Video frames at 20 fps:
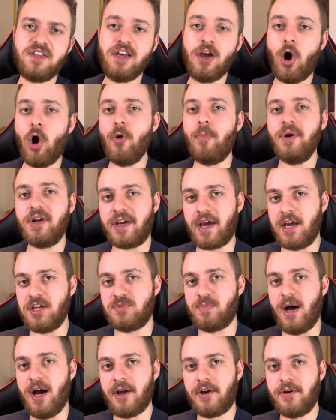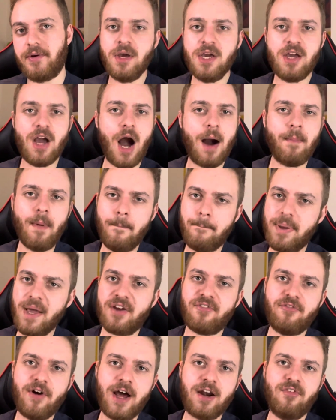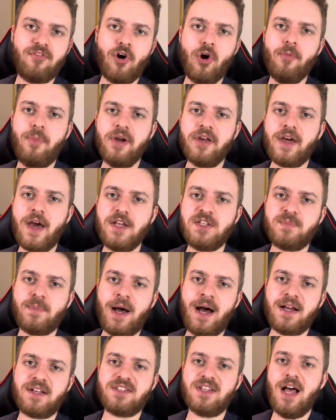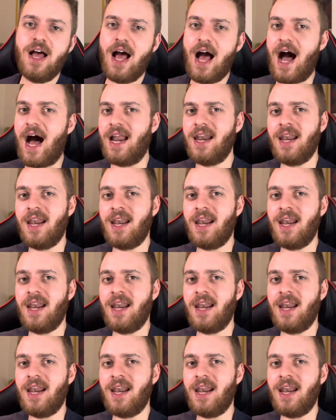the open case back. I'm a big fan of open case backs. I